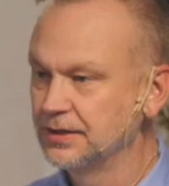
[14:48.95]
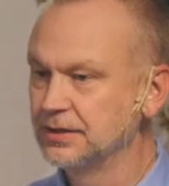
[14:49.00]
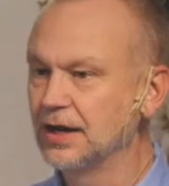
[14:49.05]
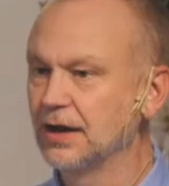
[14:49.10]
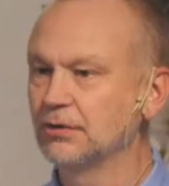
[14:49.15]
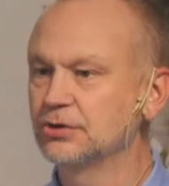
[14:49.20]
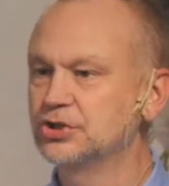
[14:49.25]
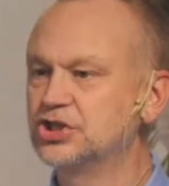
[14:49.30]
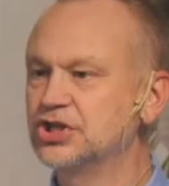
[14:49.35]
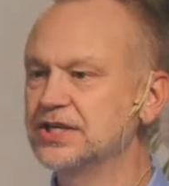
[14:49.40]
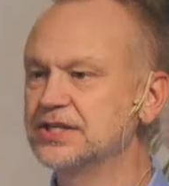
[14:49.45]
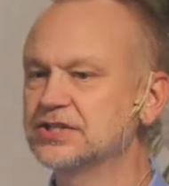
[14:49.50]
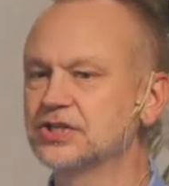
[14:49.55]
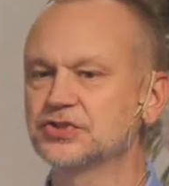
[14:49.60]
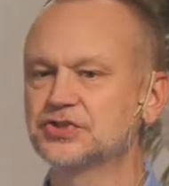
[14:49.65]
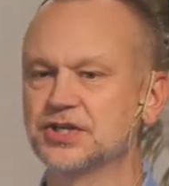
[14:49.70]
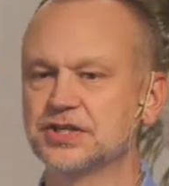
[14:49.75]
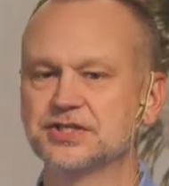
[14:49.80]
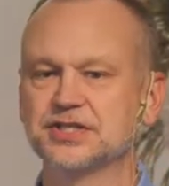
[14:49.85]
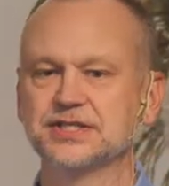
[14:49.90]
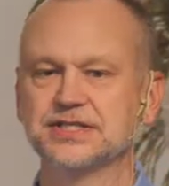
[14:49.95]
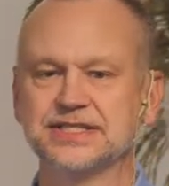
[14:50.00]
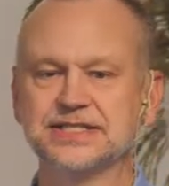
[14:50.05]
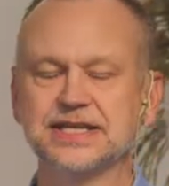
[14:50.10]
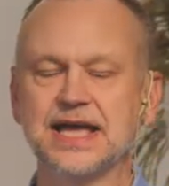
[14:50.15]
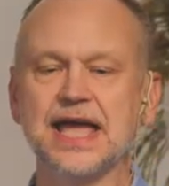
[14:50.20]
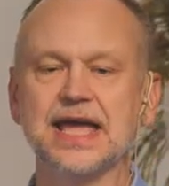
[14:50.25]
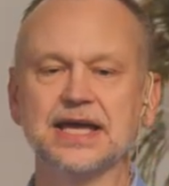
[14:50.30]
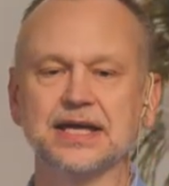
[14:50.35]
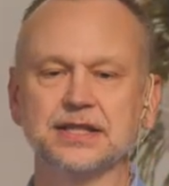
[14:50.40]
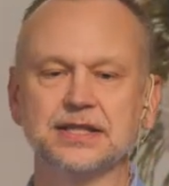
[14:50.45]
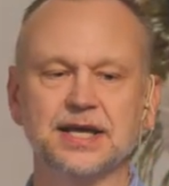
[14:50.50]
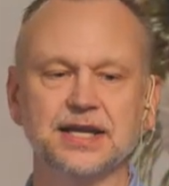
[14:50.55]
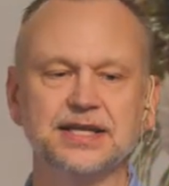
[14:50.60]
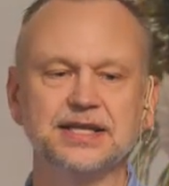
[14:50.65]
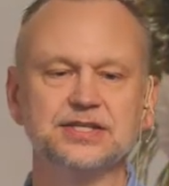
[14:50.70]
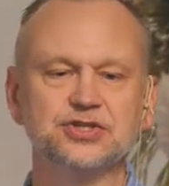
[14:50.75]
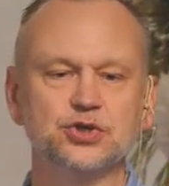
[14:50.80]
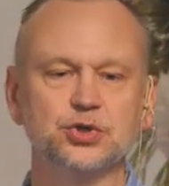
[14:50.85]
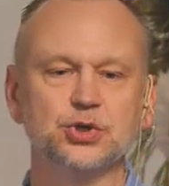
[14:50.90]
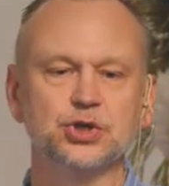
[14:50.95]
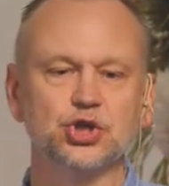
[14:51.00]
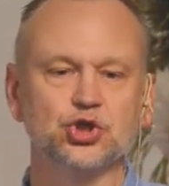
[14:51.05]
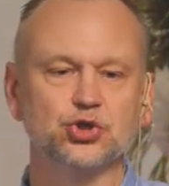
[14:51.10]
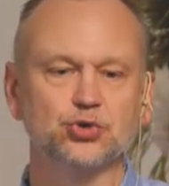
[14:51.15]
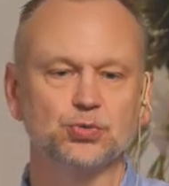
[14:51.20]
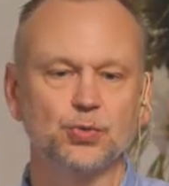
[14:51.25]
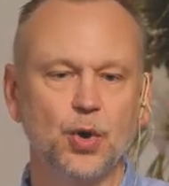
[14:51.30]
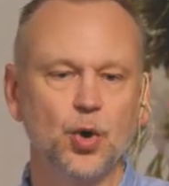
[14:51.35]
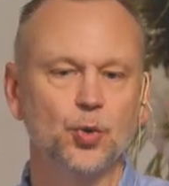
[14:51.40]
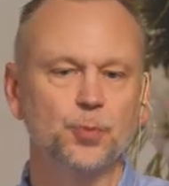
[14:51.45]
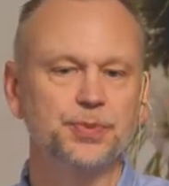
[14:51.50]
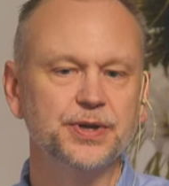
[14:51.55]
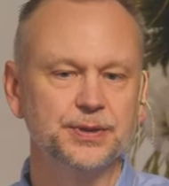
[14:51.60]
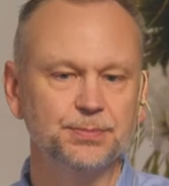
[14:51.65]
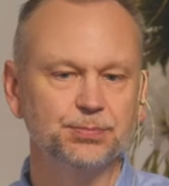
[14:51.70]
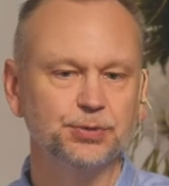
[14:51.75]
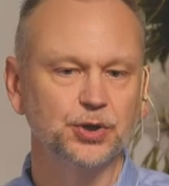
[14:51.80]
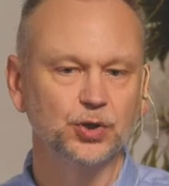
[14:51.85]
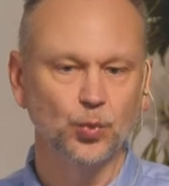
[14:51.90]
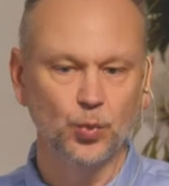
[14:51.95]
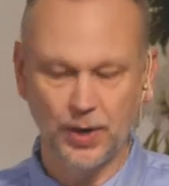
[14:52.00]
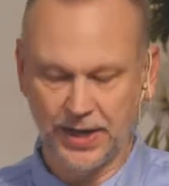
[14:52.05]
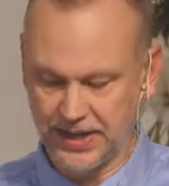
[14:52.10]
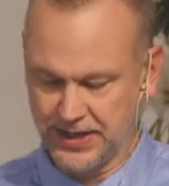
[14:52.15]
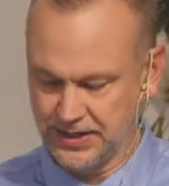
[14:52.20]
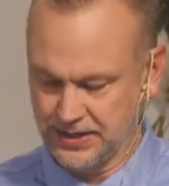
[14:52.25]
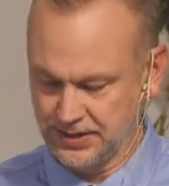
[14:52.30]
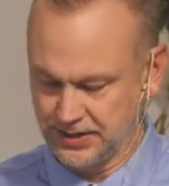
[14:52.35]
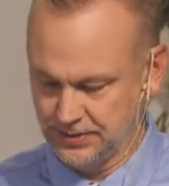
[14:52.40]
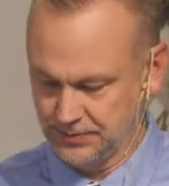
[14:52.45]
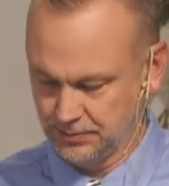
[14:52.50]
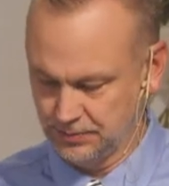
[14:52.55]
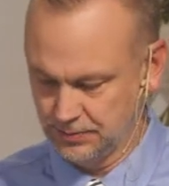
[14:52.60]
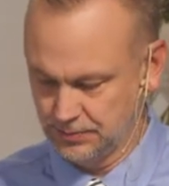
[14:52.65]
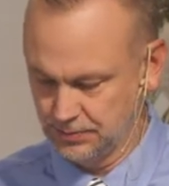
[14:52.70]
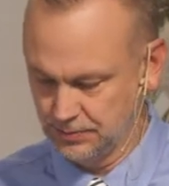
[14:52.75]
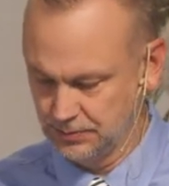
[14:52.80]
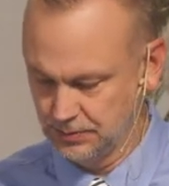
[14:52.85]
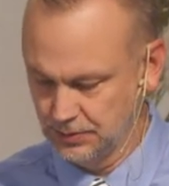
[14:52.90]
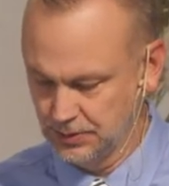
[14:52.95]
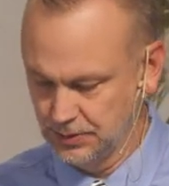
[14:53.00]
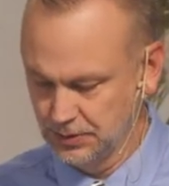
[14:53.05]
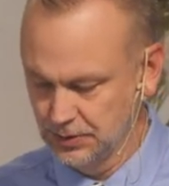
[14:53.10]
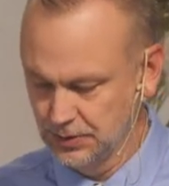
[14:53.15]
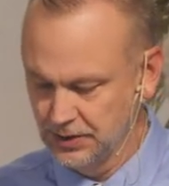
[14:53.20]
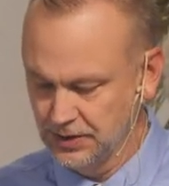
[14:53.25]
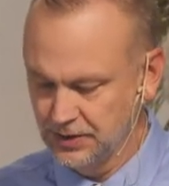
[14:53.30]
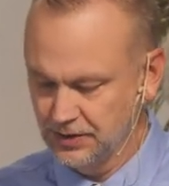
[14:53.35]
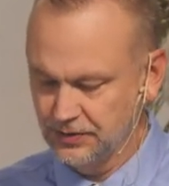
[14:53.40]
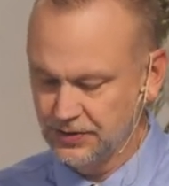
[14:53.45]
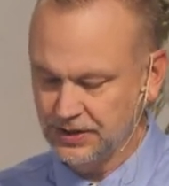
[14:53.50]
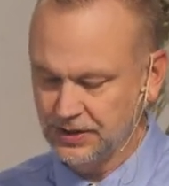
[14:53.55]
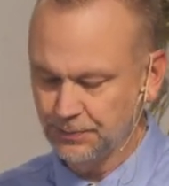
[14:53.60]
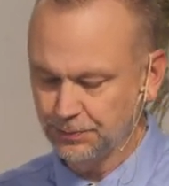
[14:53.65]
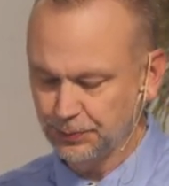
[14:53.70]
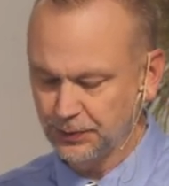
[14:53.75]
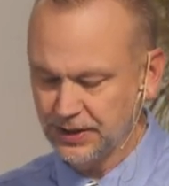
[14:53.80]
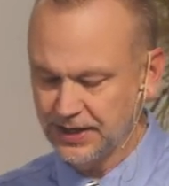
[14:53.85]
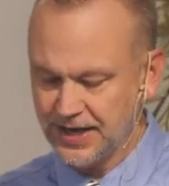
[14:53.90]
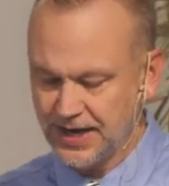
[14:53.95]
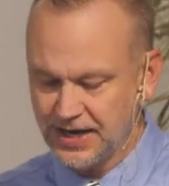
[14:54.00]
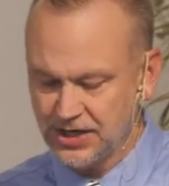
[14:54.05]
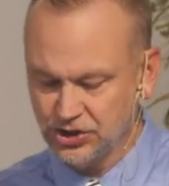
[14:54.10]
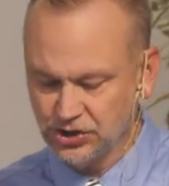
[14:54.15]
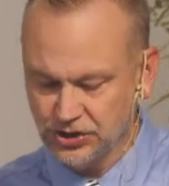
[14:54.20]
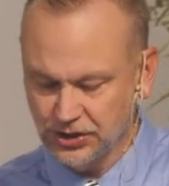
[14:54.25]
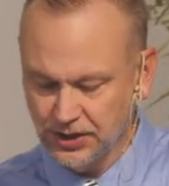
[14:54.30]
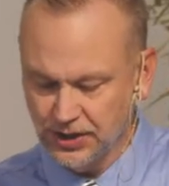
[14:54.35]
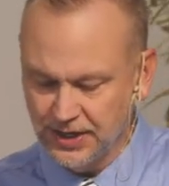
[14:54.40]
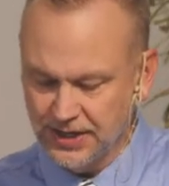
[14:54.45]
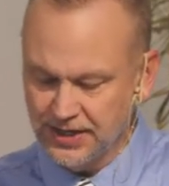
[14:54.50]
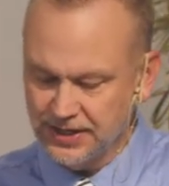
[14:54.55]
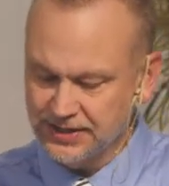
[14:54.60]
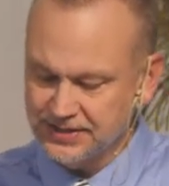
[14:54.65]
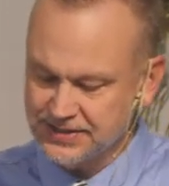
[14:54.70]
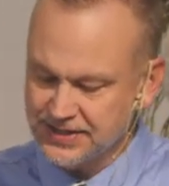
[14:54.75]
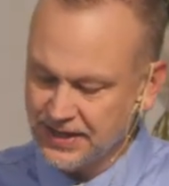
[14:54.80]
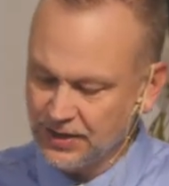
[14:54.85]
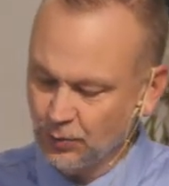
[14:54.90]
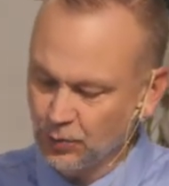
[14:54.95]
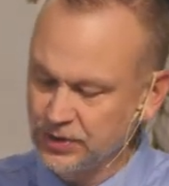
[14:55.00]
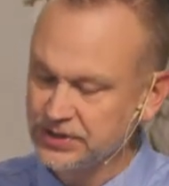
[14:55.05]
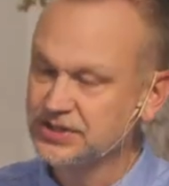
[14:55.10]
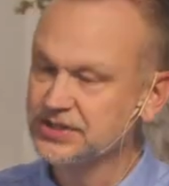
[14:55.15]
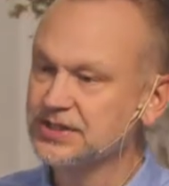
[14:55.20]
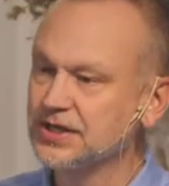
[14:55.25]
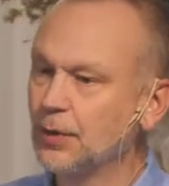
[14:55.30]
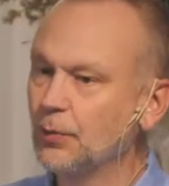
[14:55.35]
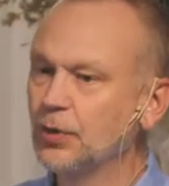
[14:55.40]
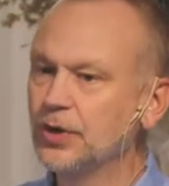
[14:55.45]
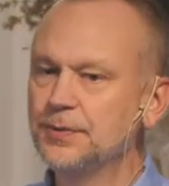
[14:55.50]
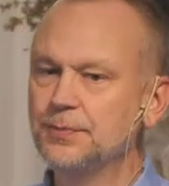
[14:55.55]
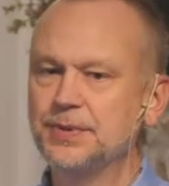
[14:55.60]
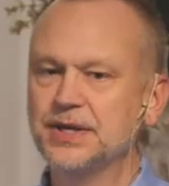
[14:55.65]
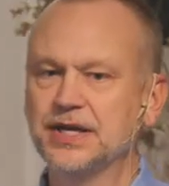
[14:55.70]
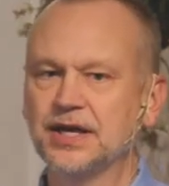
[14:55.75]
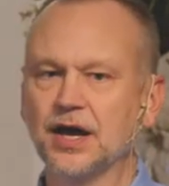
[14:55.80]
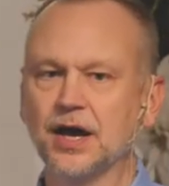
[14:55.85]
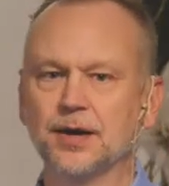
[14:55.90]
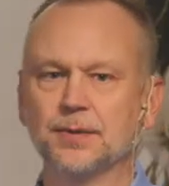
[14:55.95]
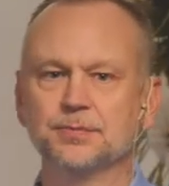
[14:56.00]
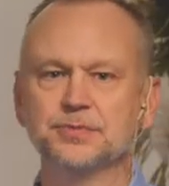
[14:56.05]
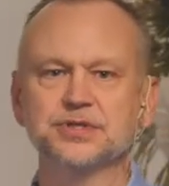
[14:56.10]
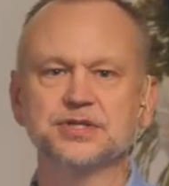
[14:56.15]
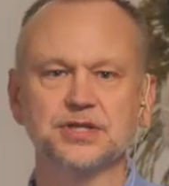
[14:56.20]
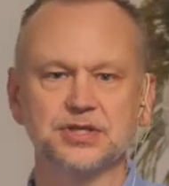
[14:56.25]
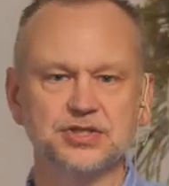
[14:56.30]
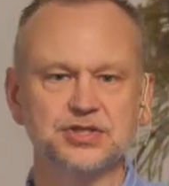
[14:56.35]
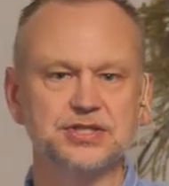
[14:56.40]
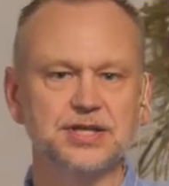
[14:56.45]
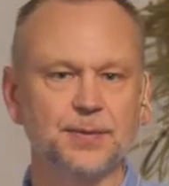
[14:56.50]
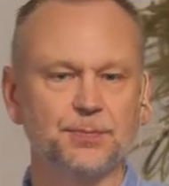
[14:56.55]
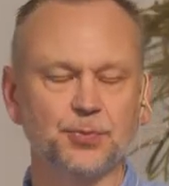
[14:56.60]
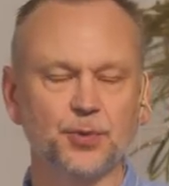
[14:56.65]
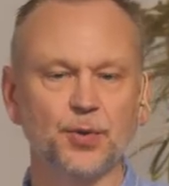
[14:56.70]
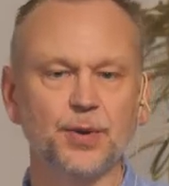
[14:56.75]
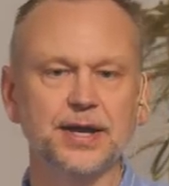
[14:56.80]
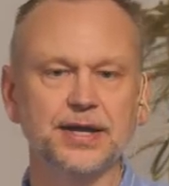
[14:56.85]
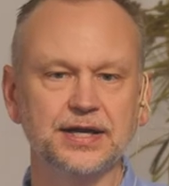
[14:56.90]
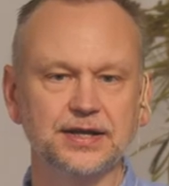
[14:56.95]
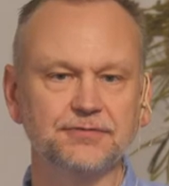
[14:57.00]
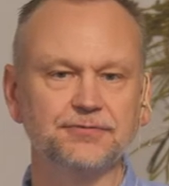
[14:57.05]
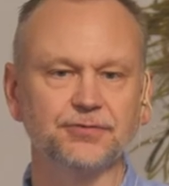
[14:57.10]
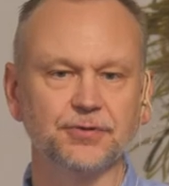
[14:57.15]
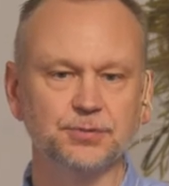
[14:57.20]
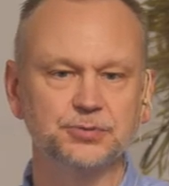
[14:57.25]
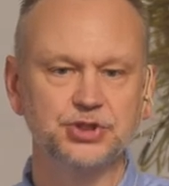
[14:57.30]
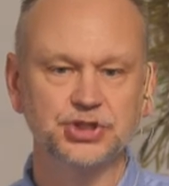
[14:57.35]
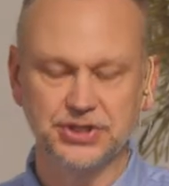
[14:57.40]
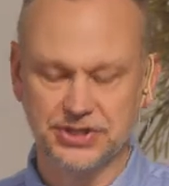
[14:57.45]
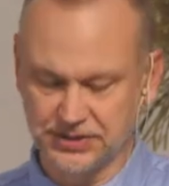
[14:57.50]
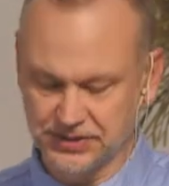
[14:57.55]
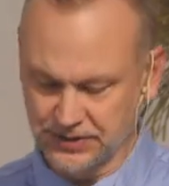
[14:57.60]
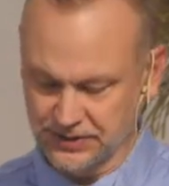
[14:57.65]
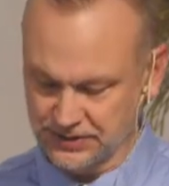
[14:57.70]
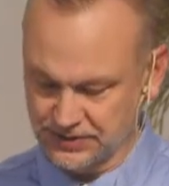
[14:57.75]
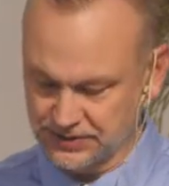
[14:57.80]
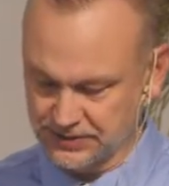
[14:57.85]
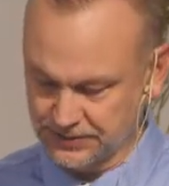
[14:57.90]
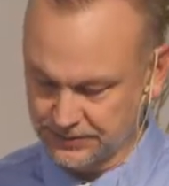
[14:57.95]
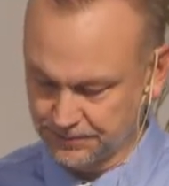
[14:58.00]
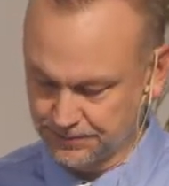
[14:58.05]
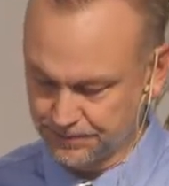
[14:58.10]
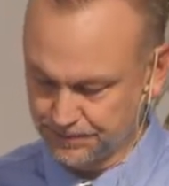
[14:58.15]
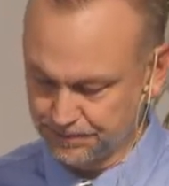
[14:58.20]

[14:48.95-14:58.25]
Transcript: Now, Jesus isn't saying that he's going to throw people away. The implication is that when someone becomes separated from Jesus,